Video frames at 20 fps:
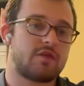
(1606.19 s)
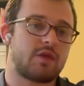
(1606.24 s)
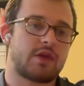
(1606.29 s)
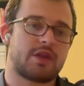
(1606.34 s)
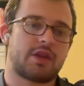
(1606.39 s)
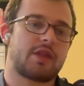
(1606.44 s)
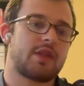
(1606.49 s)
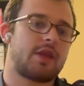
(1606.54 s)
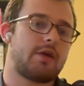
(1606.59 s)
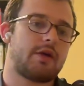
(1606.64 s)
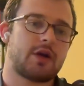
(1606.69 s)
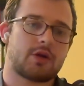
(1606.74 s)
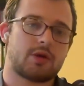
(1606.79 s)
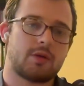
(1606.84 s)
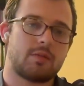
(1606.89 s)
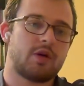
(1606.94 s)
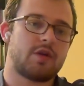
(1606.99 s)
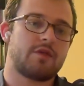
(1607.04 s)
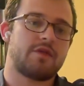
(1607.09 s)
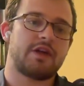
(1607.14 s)
of what the
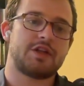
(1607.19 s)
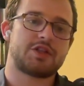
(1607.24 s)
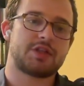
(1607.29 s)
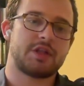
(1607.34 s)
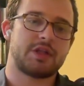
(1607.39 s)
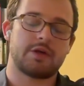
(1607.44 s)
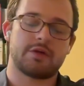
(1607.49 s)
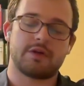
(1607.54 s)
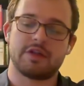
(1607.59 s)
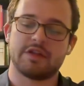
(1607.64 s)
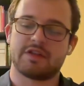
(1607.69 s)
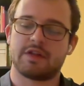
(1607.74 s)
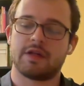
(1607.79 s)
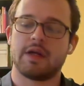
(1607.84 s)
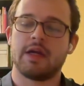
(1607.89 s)
theoretical motivation here is.